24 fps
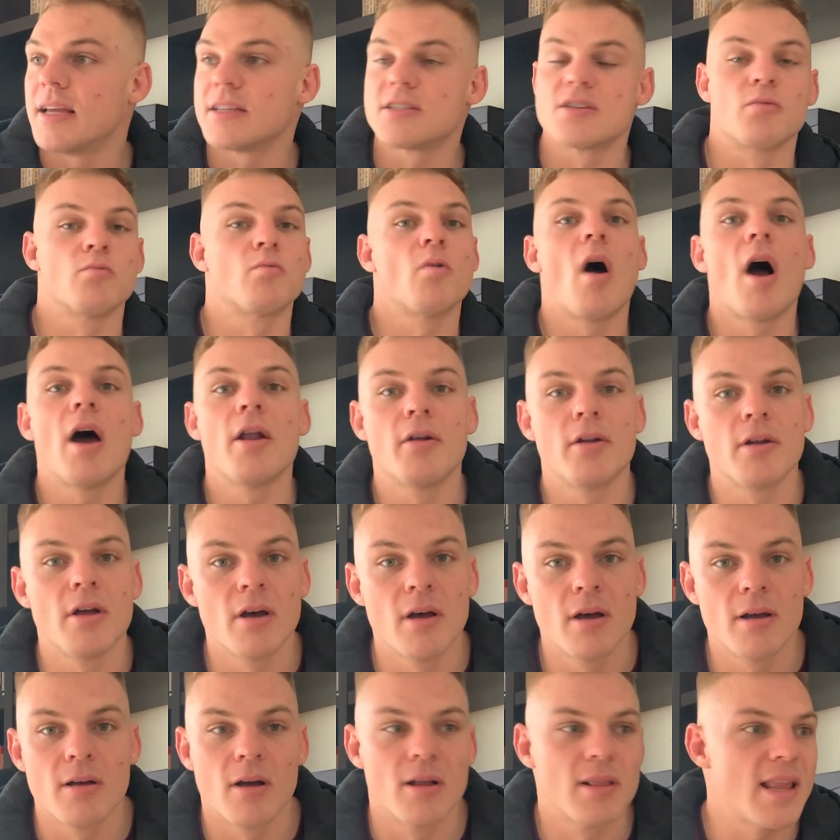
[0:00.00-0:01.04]
ride on
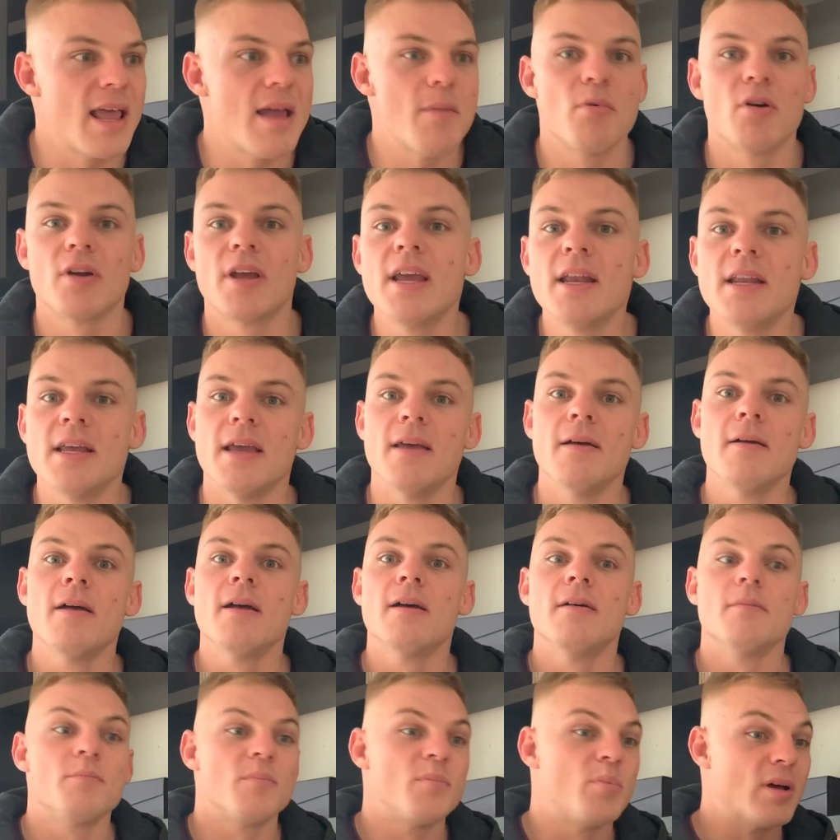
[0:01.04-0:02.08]
a Lamborghini.
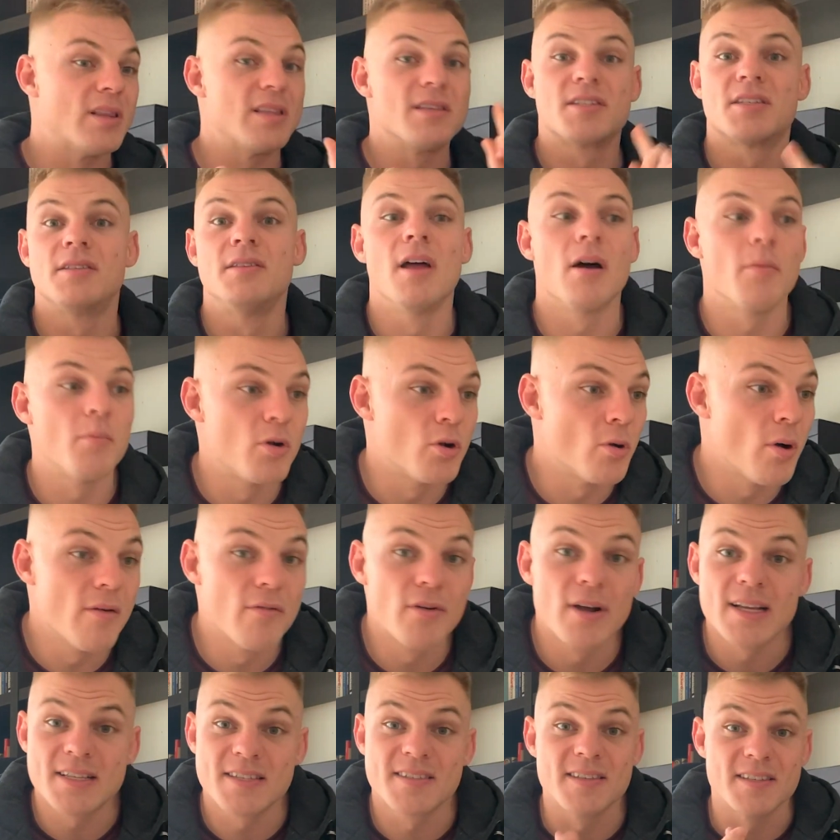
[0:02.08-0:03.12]
But whoever
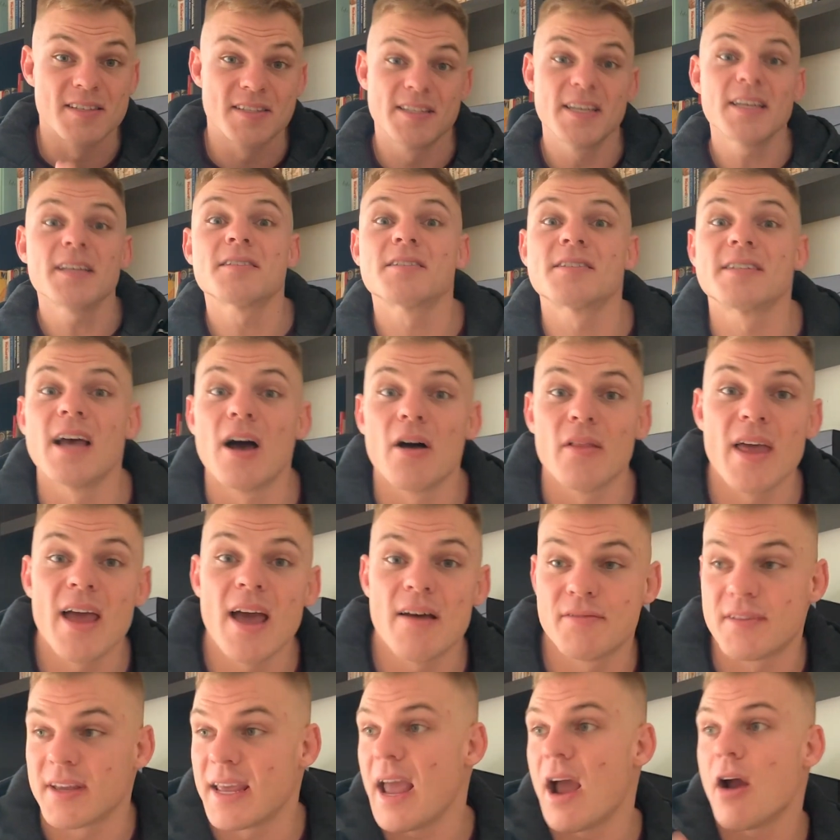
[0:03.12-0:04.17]
gets the 6th sale, they
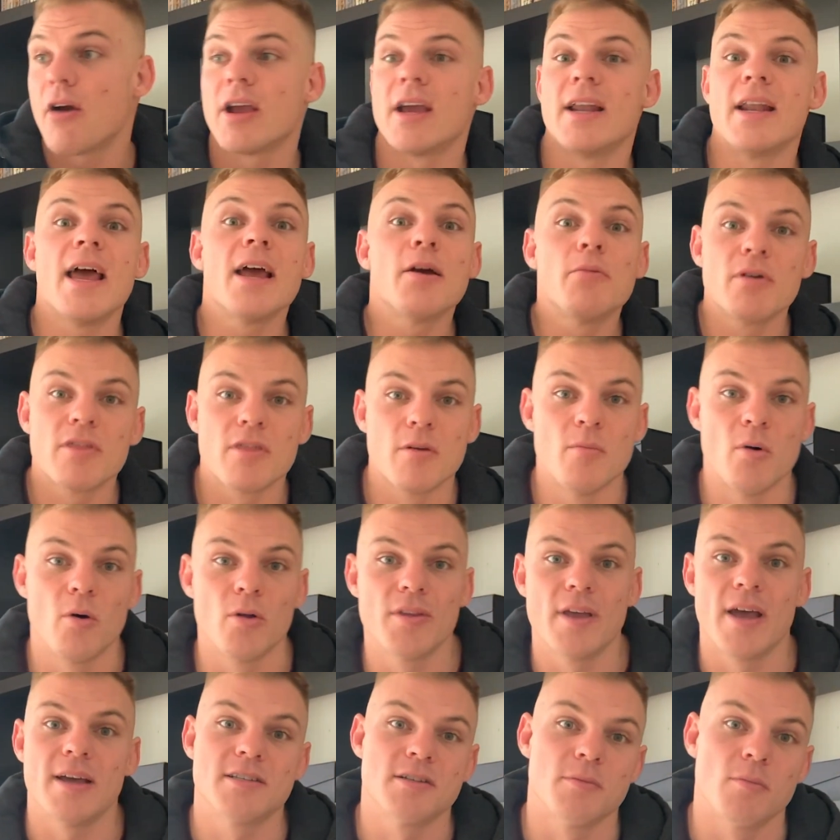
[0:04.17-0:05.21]
have to carry an egg with them all
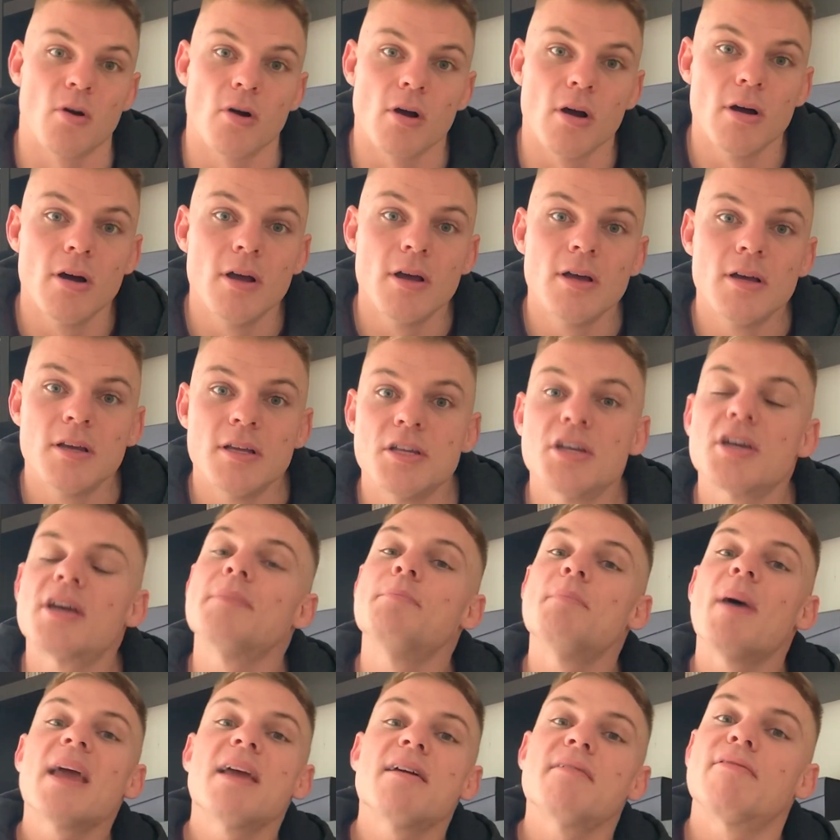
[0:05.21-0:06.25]
day tomorrow. You
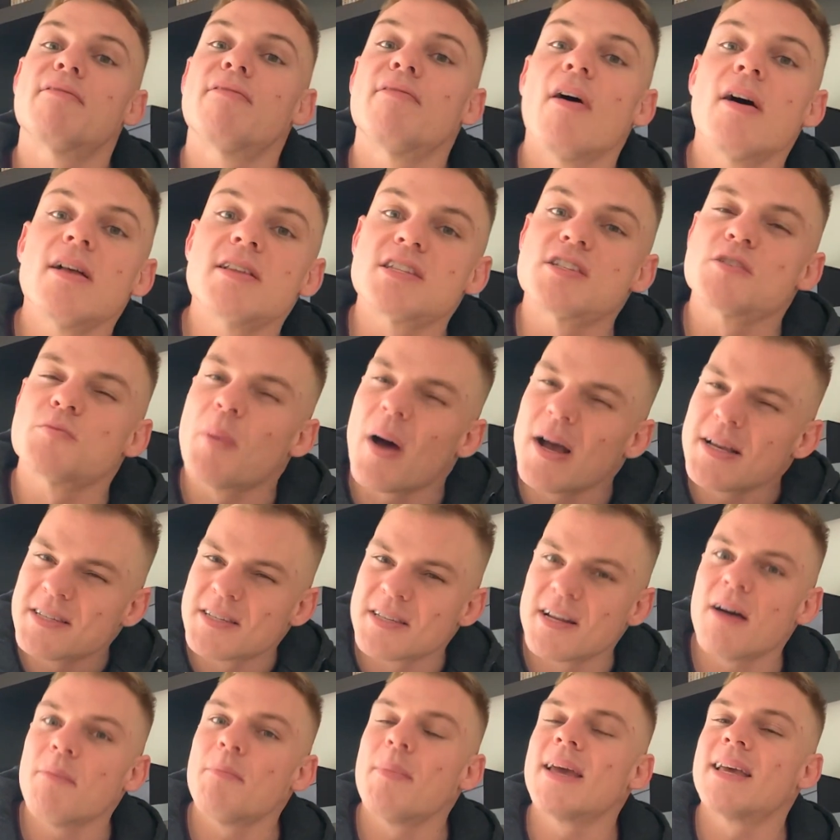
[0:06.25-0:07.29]
can make it fun, spice
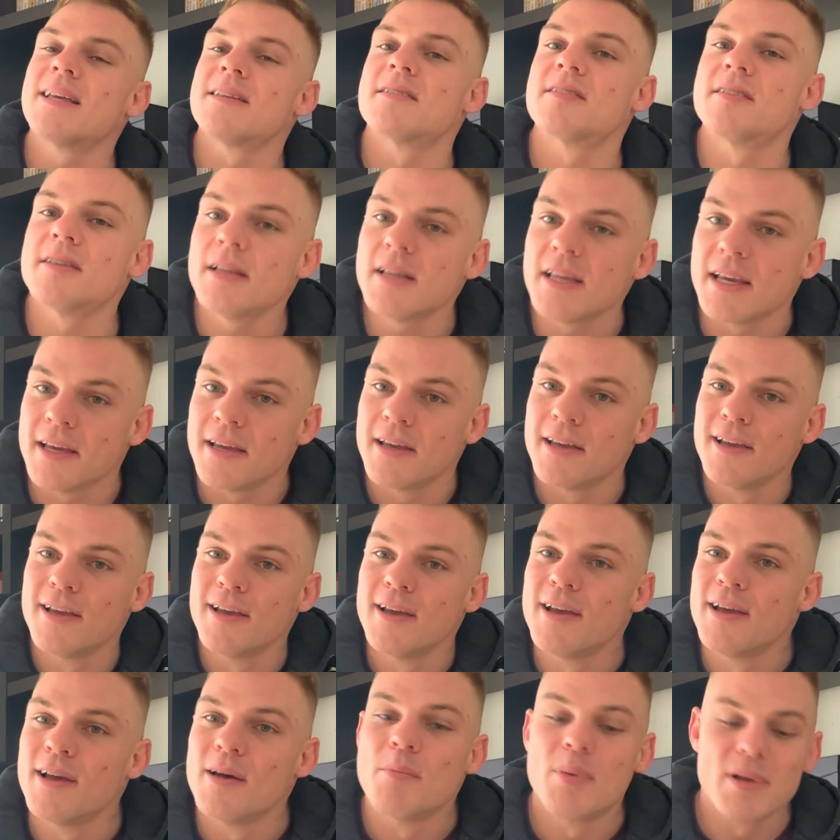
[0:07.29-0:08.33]
it up, make it silly.
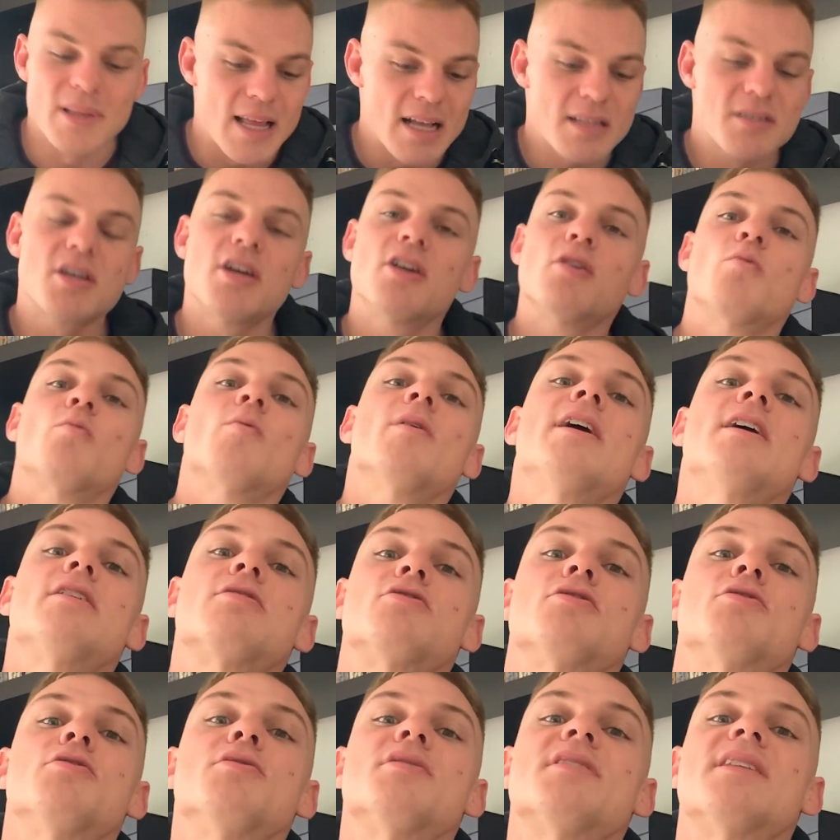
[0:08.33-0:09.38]
But that's going to
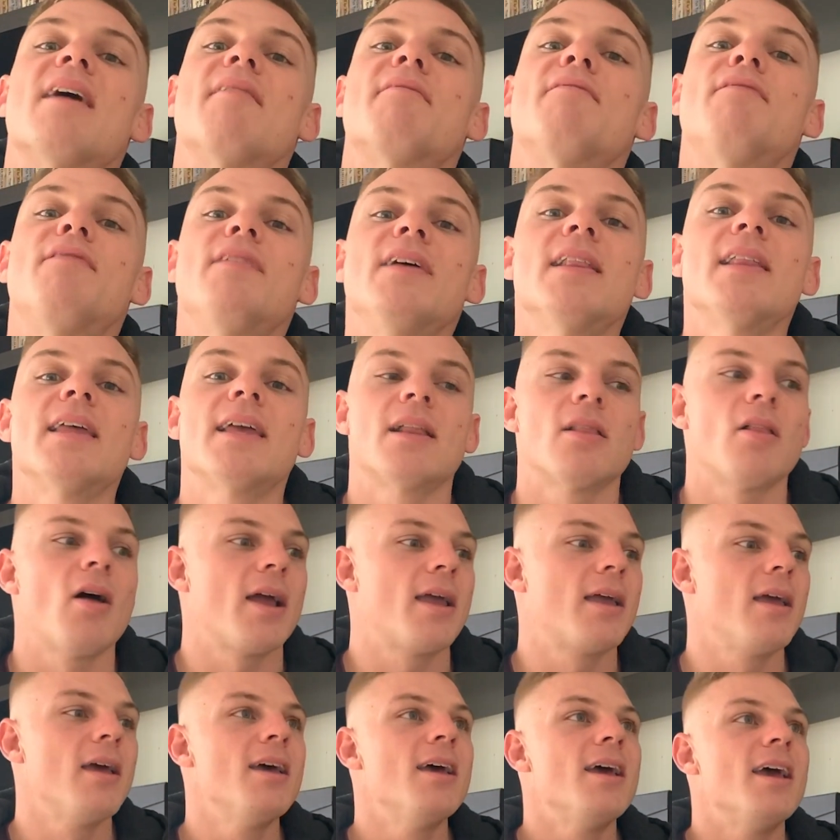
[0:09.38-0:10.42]
reintroduce that feeling
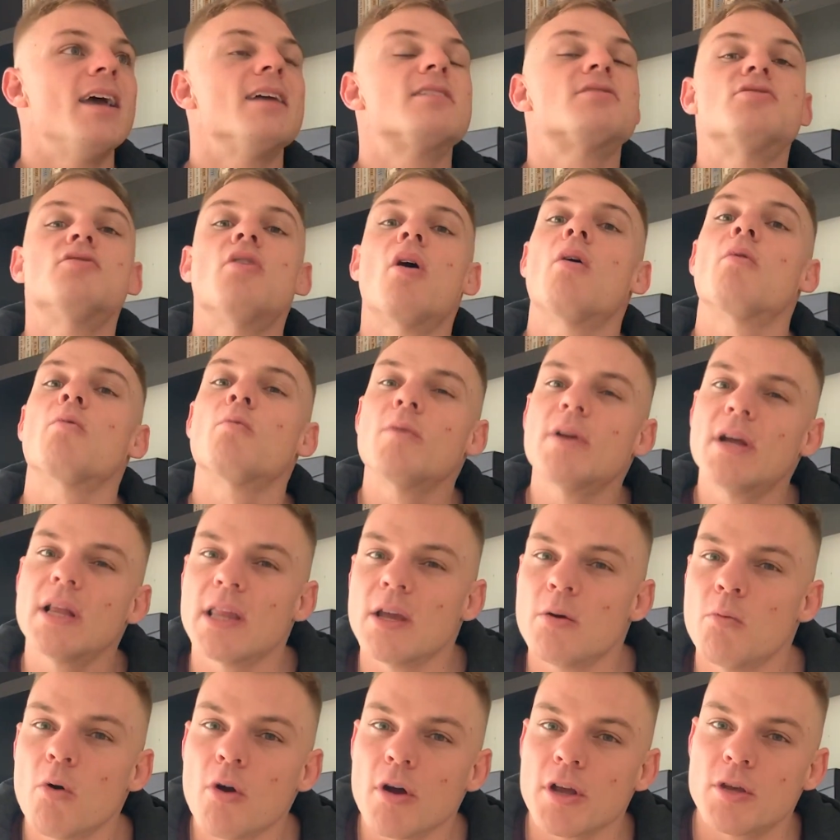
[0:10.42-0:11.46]
like it's not
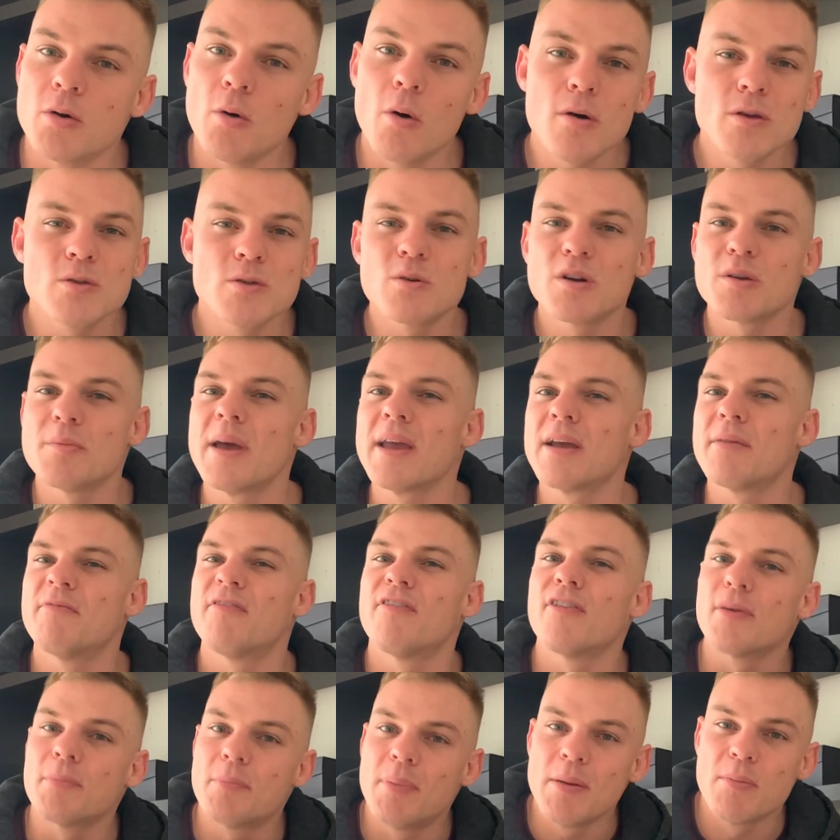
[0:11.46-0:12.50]
really work. You always want to
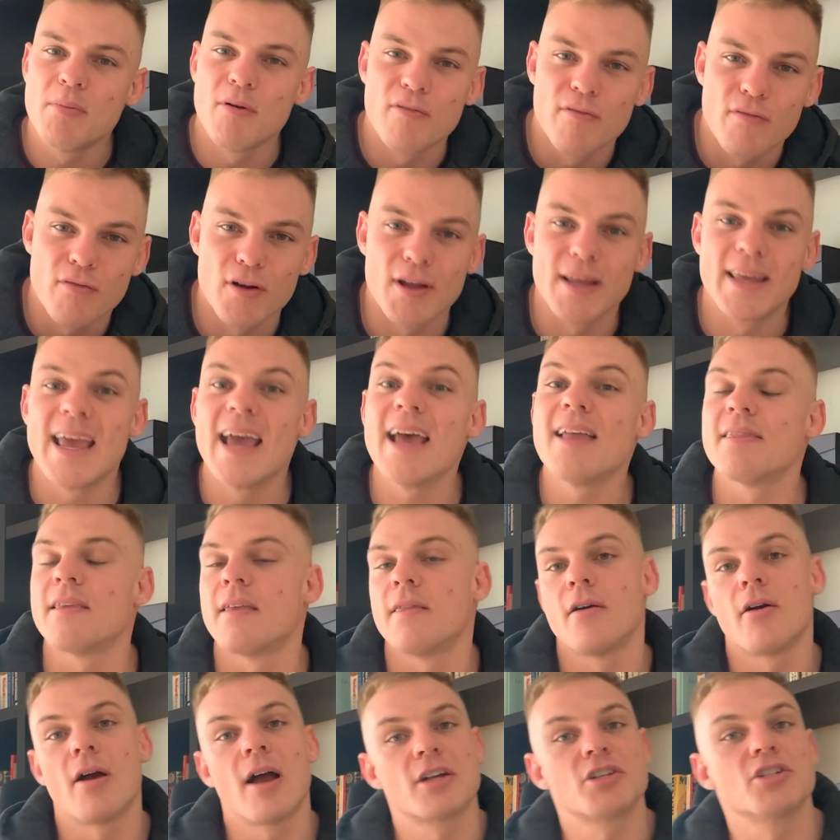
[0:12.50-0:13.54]
make people forget that
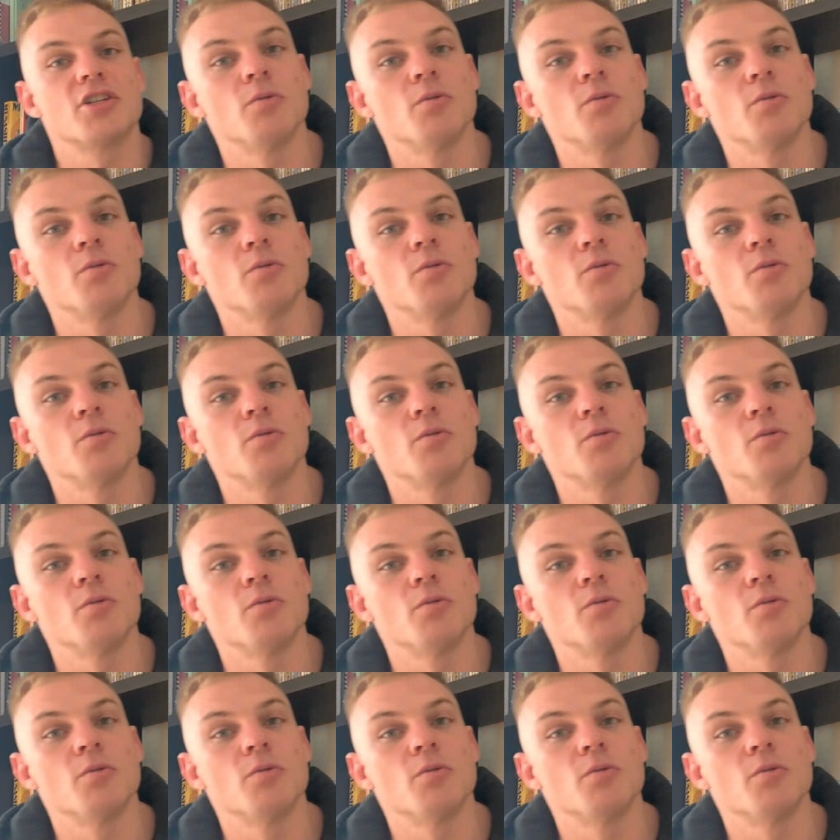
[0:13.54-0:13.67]
they're actually